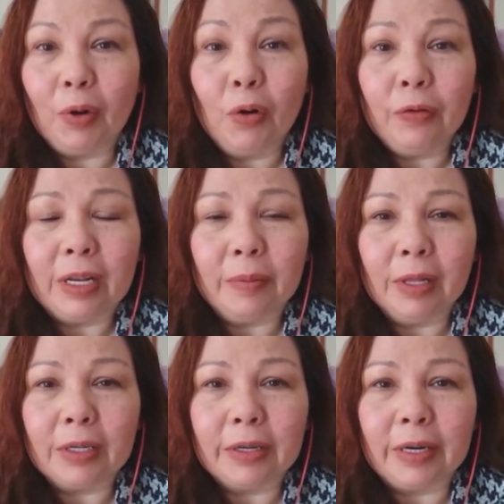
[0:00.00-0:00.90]
both in the
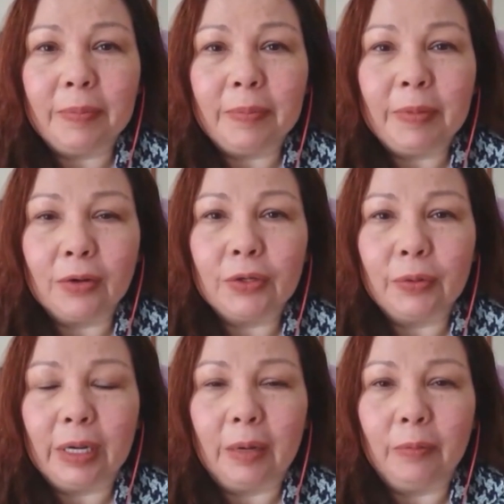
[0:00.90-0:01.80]
military, but
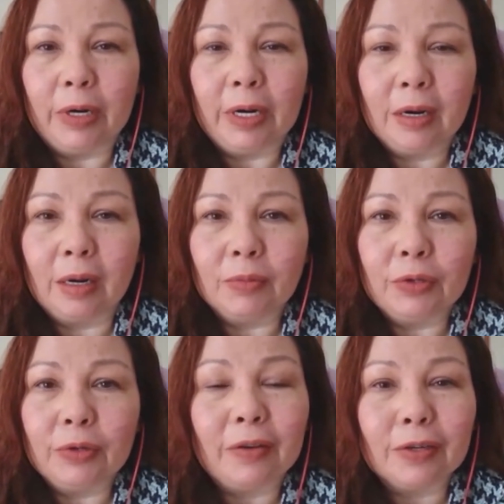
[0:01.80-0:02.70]
also when it comes
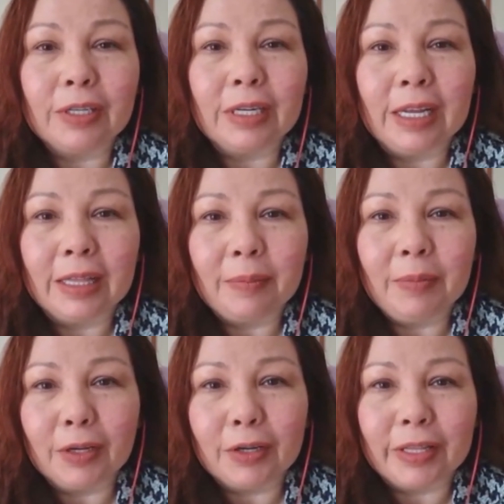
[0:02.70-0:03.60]
to diversity in that
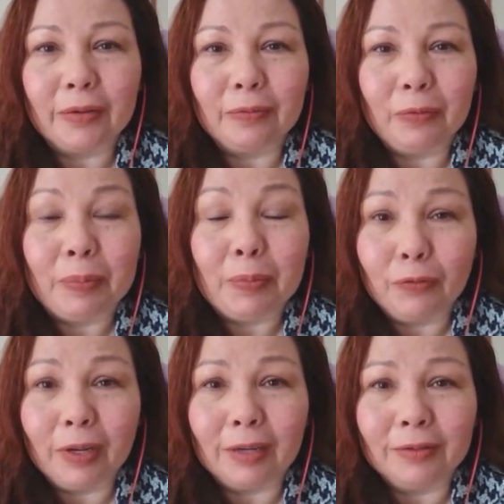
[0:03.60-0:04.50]
military that we
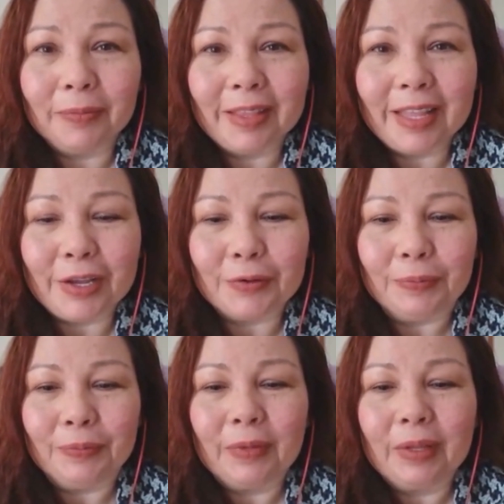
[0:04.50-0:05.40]
both love. Thank you.
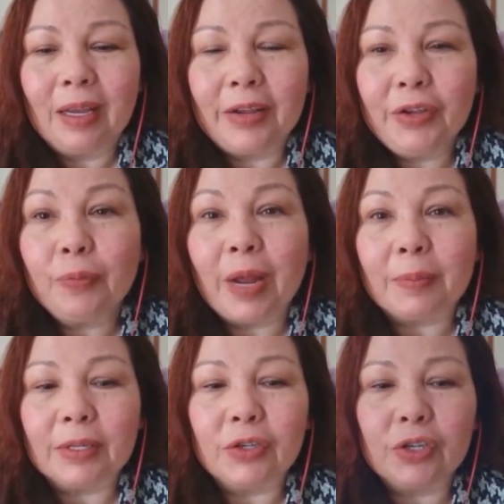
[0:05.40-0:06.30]
I yield
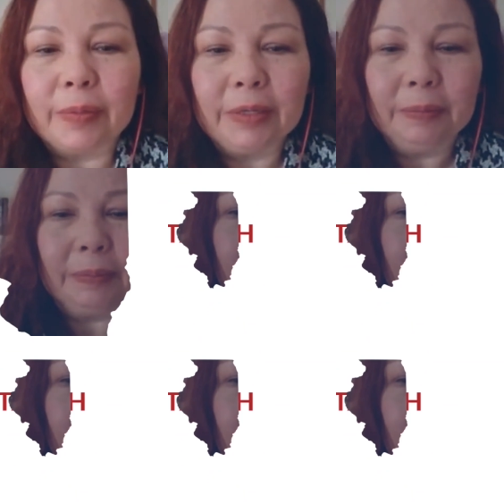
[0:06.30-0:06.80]
back, Mr. Chairman.